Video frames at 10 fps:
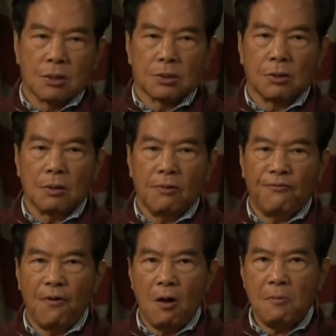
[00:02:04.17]
So the
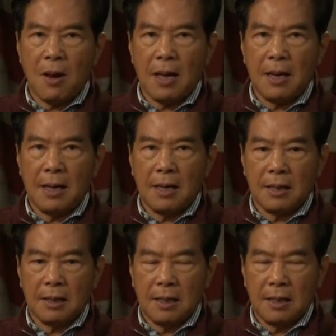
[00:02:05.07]
formula in
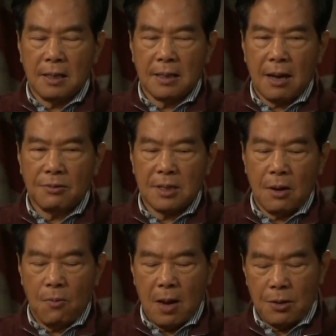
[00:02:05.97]
the Tao
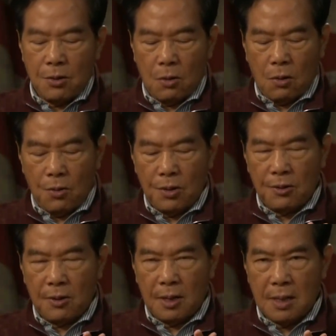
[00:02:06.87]
said, when you go
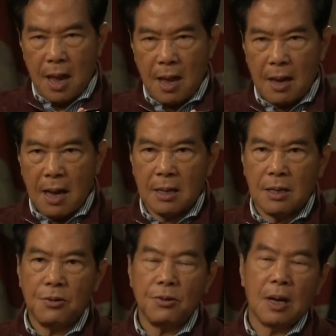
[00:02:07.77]
into the dark
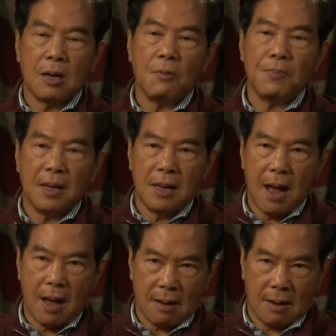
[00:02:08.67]
until you cannot be
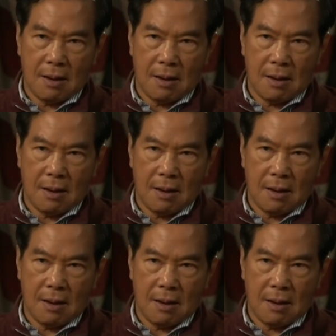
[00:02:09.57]
dark,